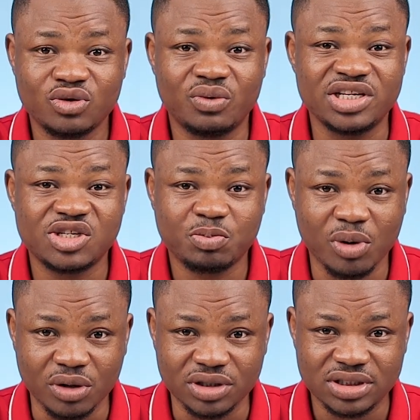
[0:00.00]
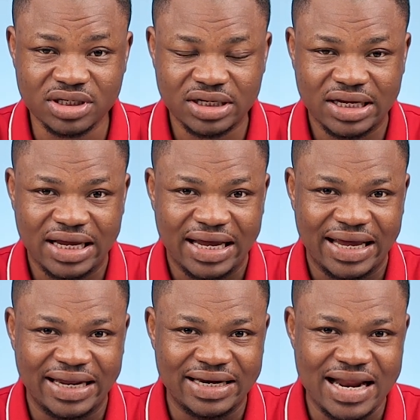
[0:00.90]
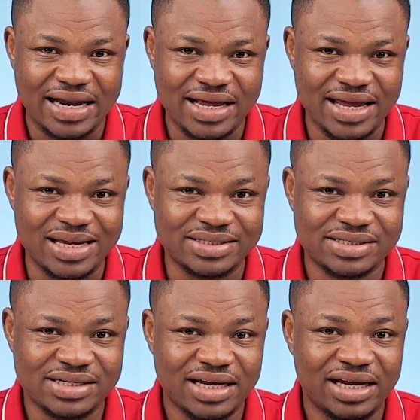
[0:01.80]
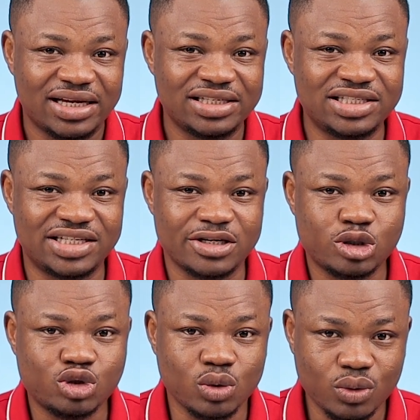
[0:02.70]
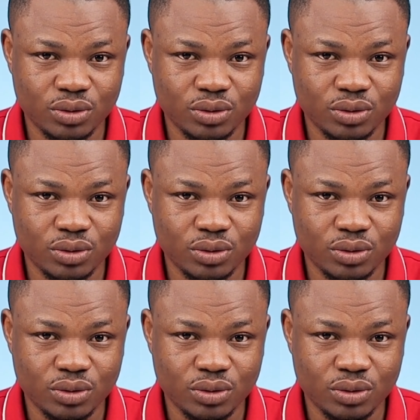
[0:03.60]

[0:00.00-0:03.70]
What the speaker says: to respond, and that is jeso.